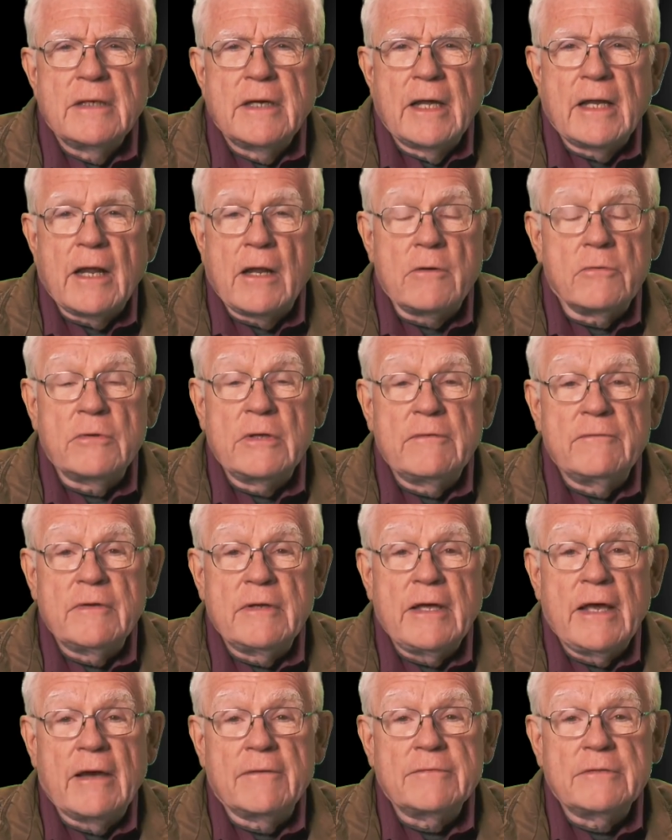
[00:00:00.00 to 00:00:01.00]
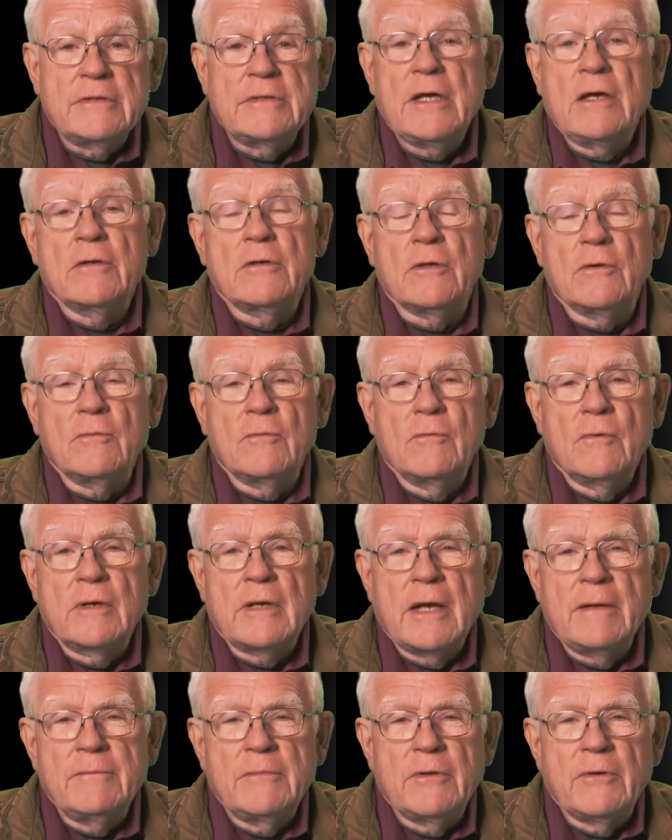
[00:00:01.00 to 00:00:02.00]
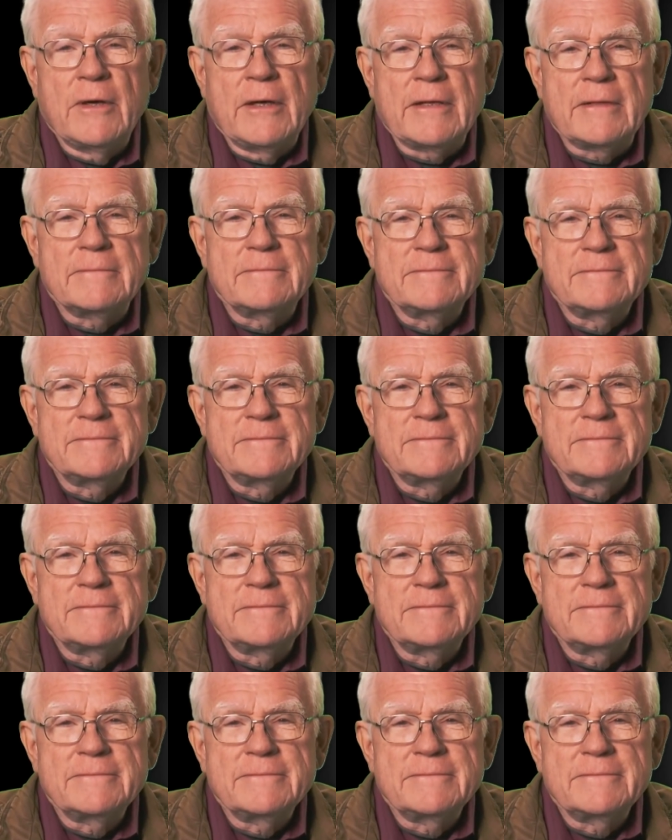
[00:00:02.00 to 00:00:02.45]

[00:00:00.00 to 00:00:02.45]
And I don't even have to tell you what I'm doing.